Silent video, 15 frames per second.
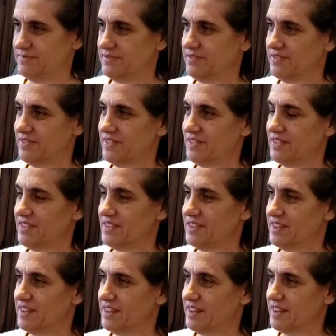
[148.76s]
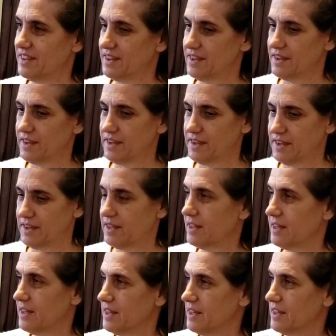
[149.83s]

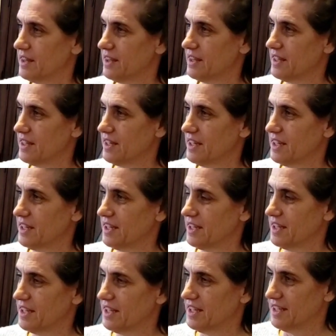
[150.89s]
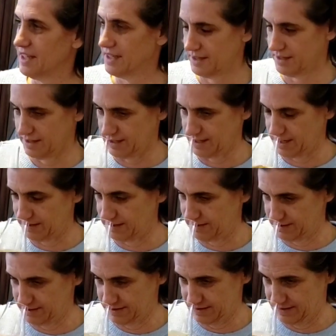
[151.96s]

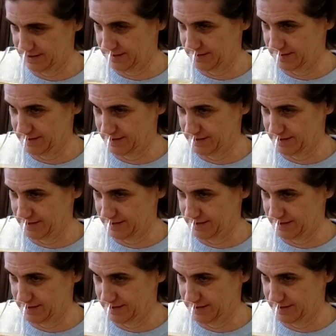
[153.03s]
No words are spoken by the person on screen.